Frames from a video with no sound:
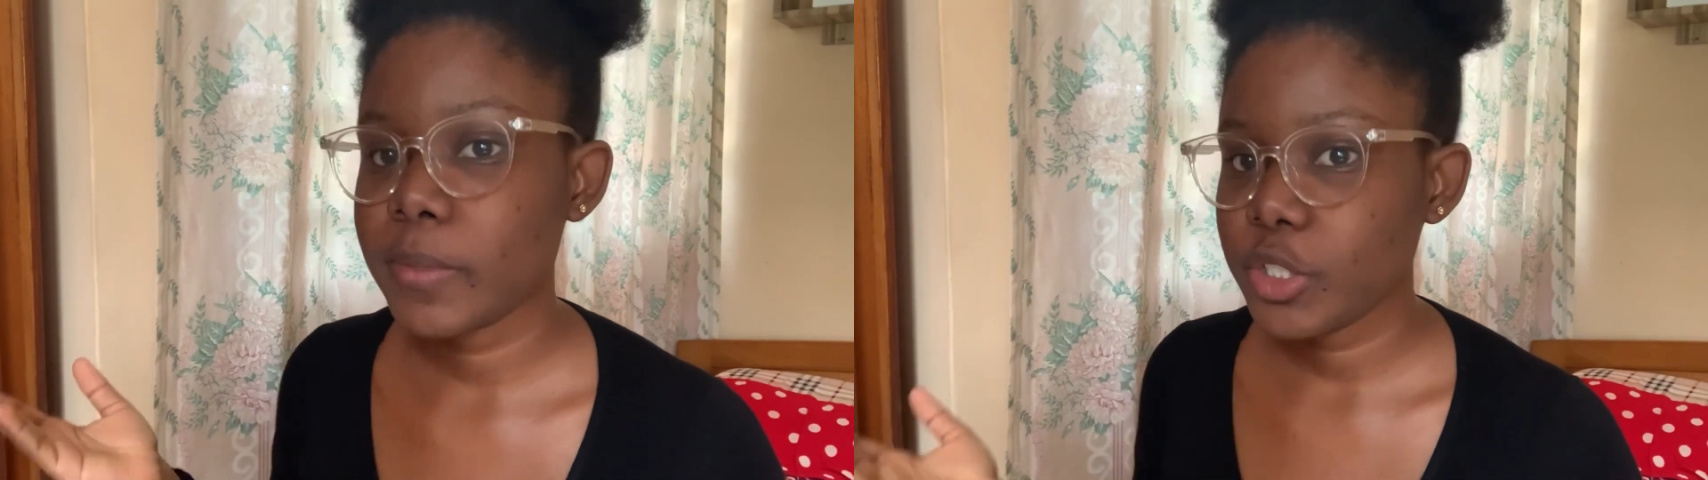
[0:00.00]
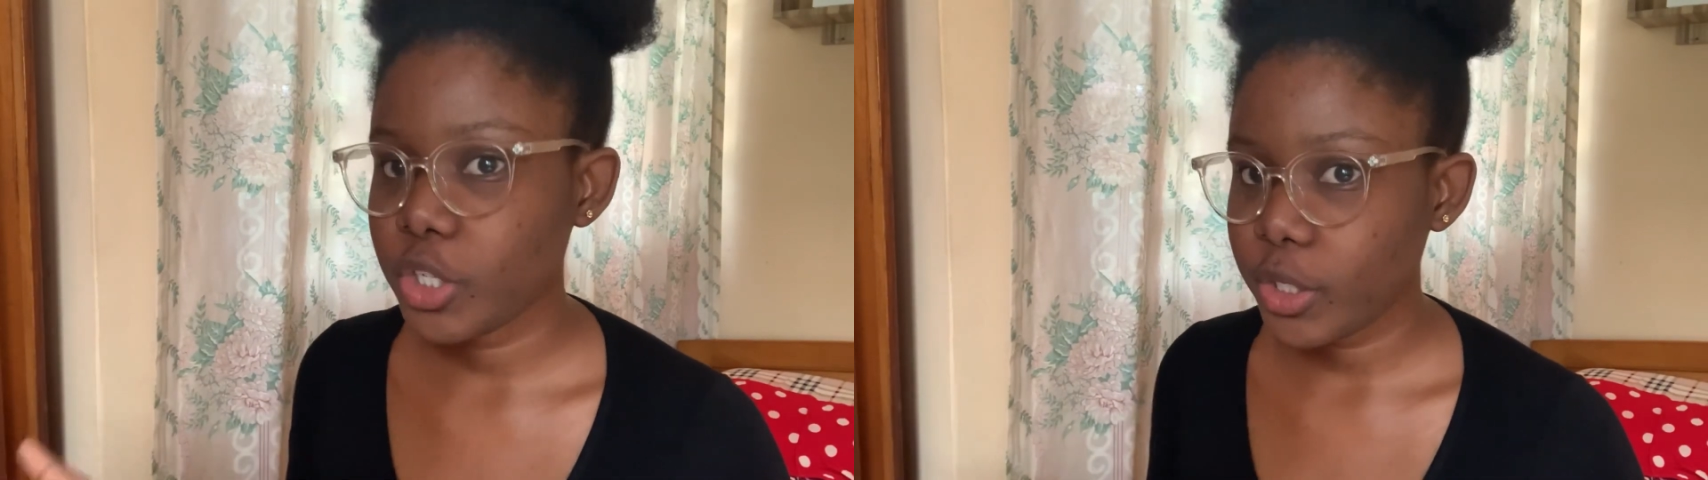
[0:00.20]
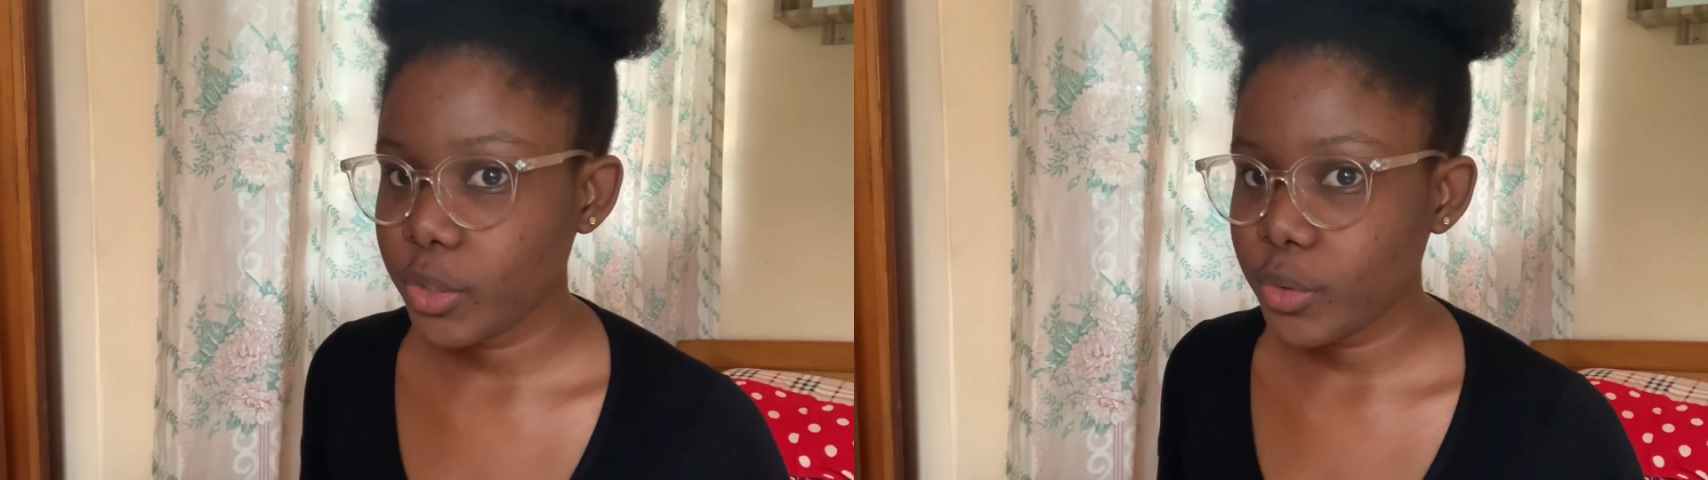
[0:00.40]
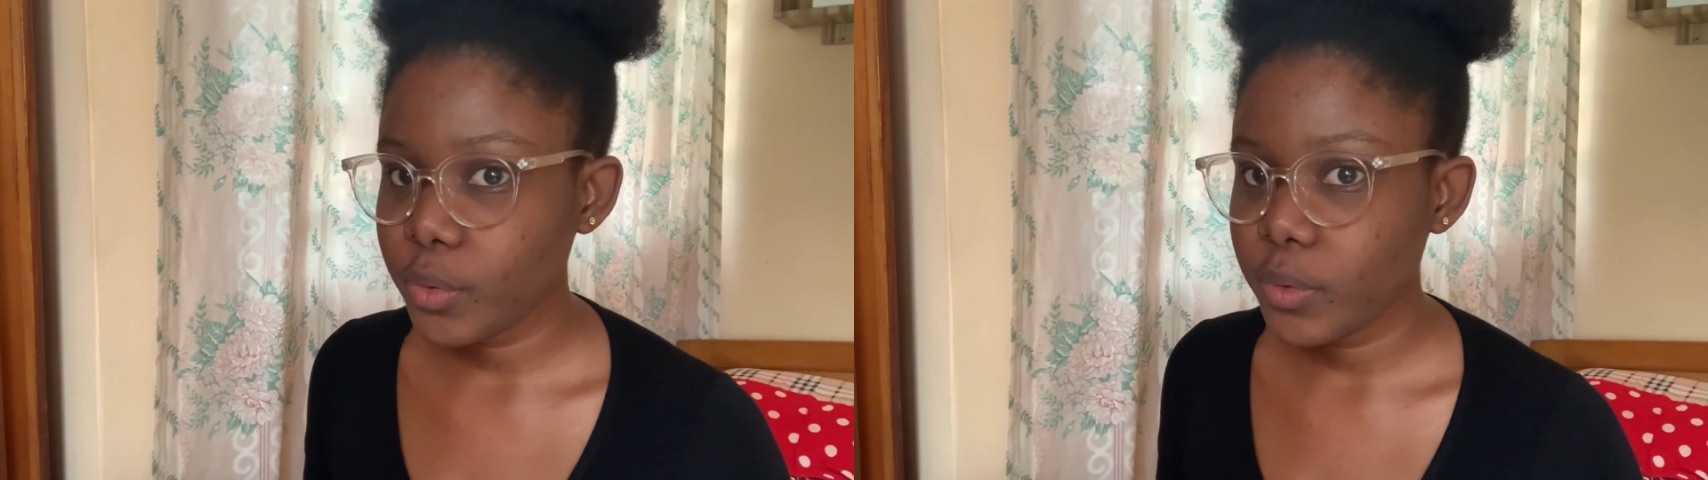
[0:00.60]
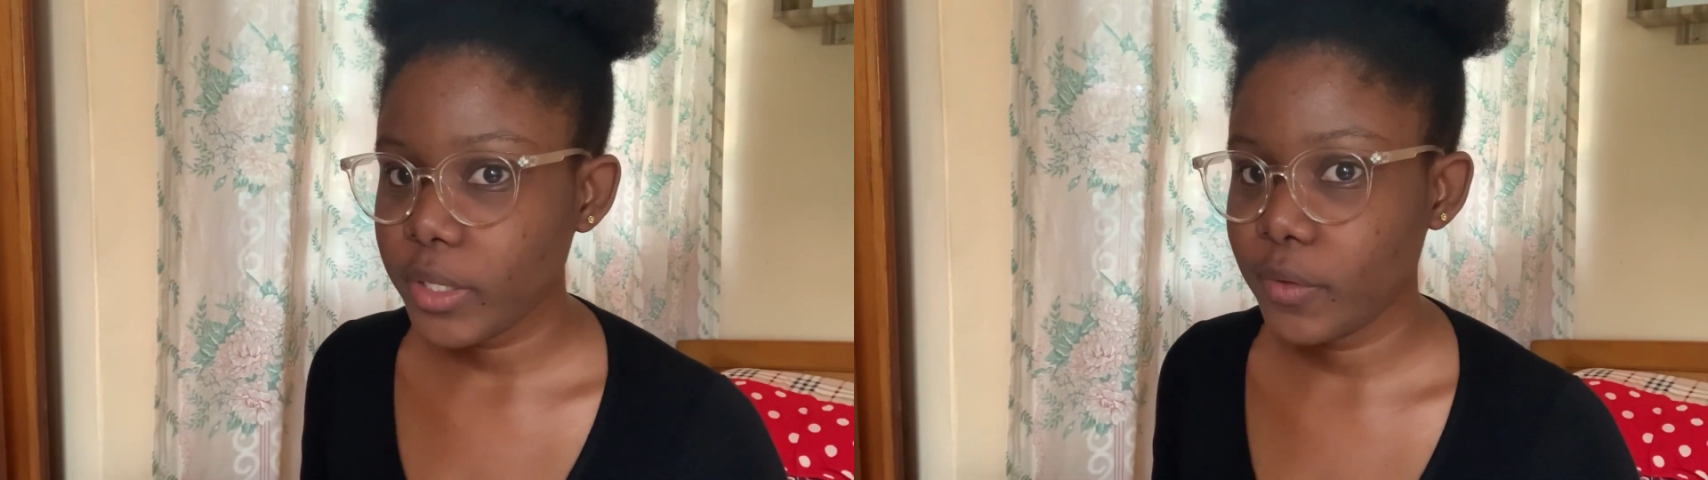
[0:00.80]
channel
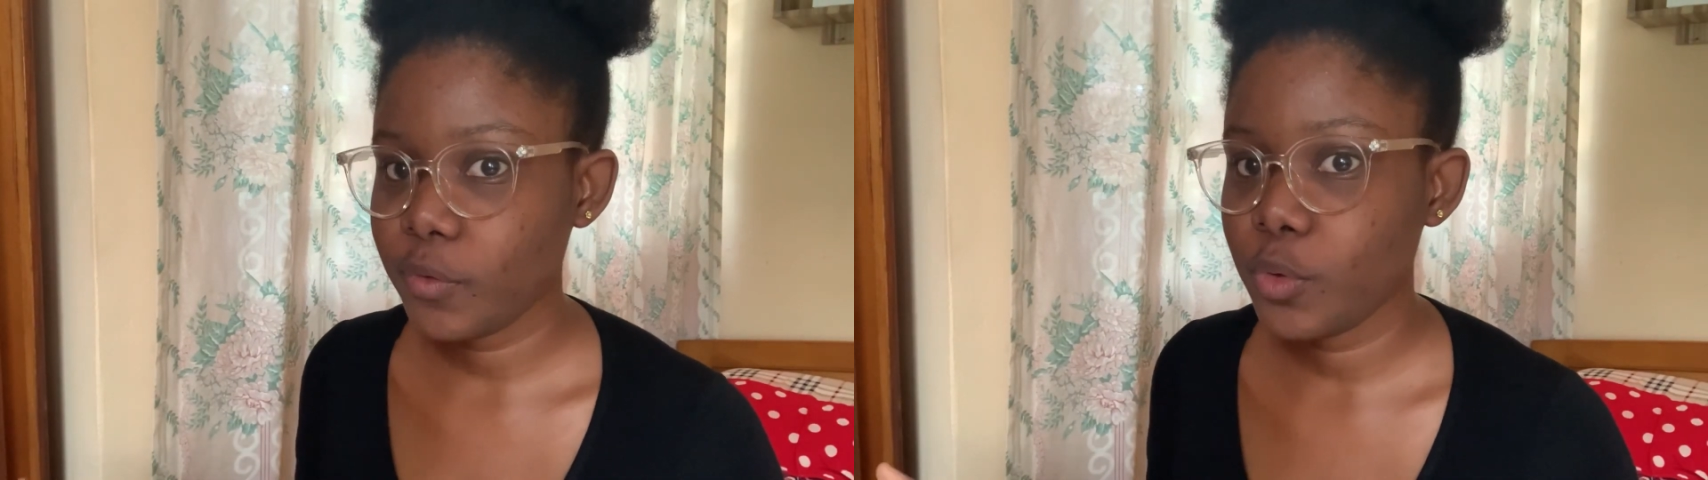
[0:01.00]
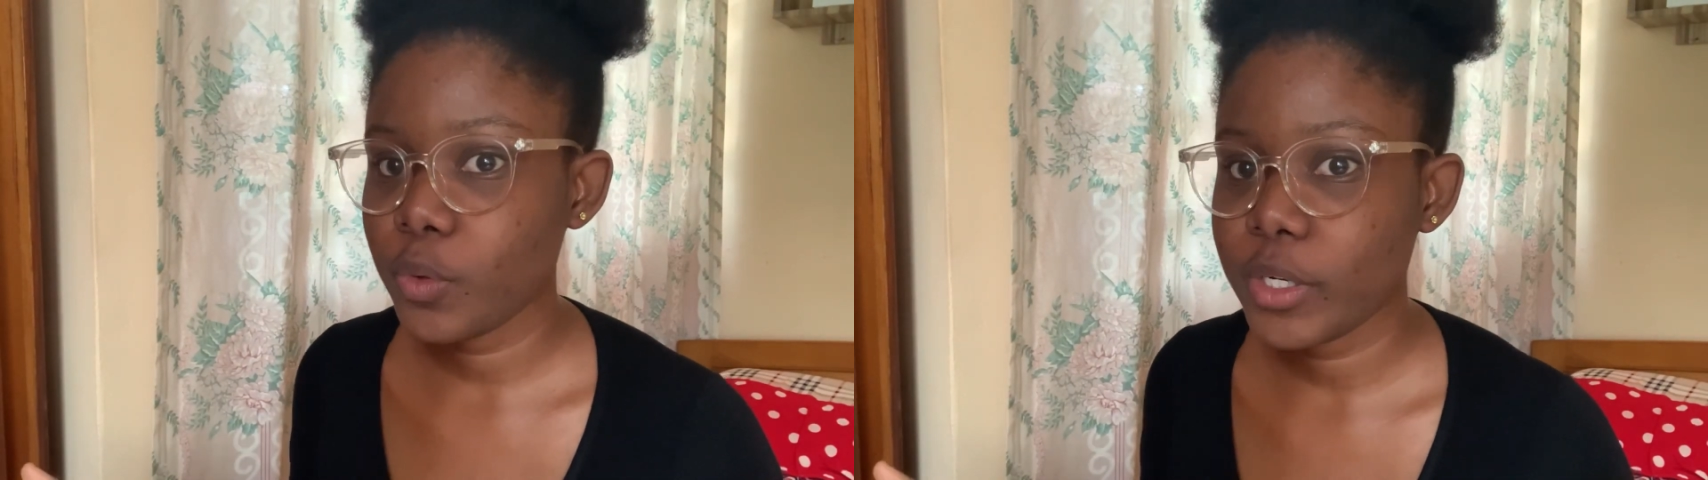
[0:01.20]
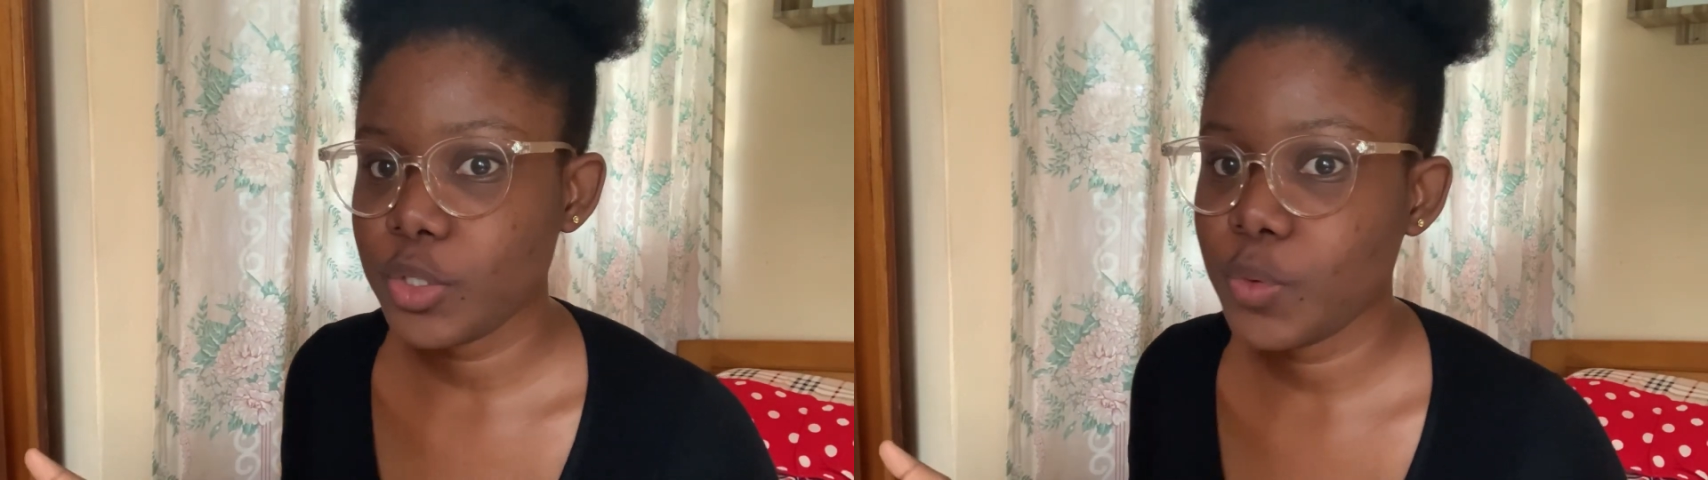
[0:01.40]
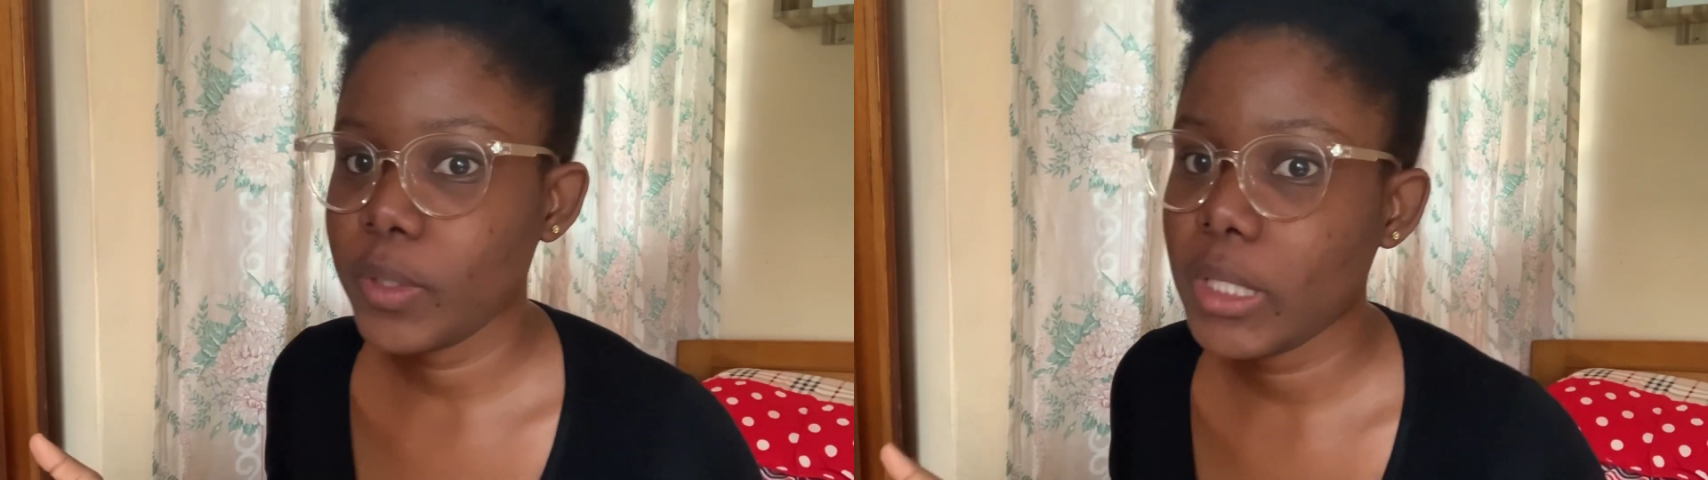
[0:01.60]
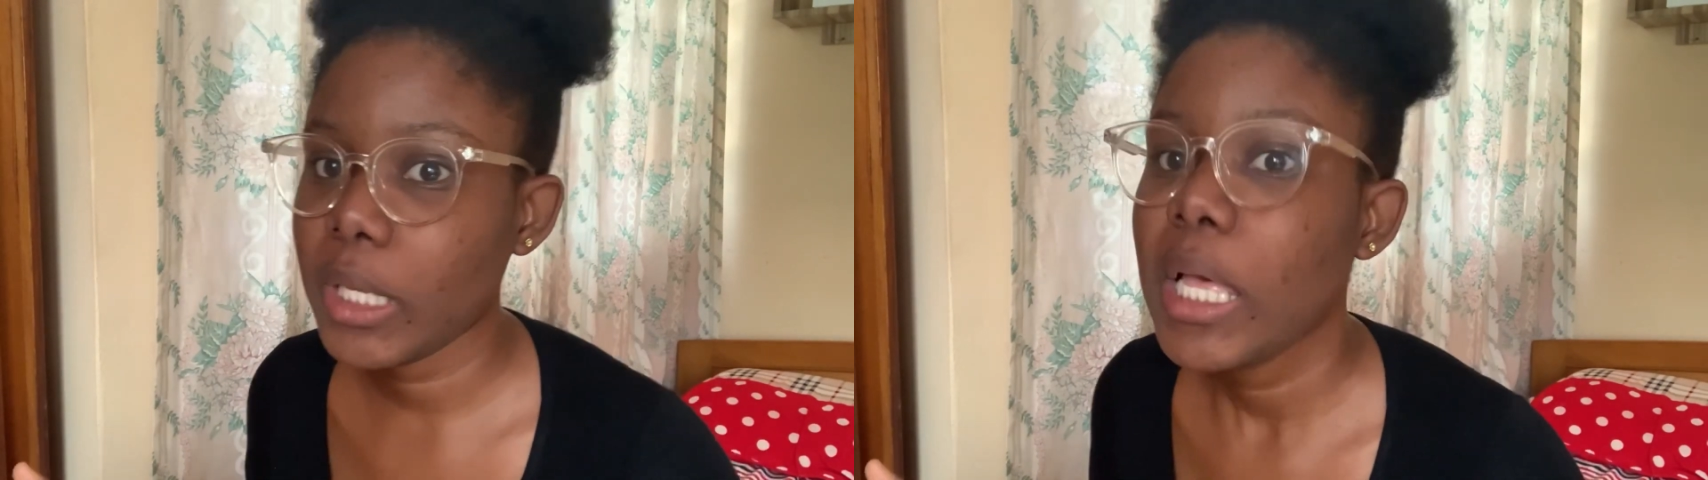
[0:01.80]
if you are new
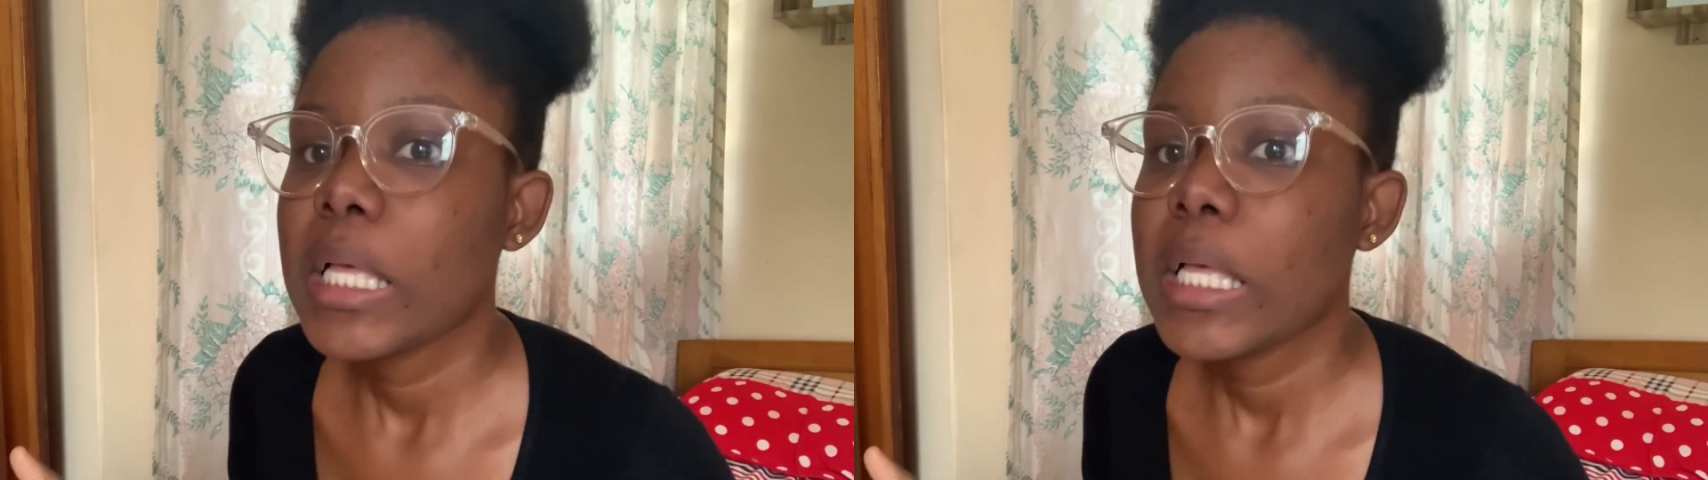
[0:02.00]
here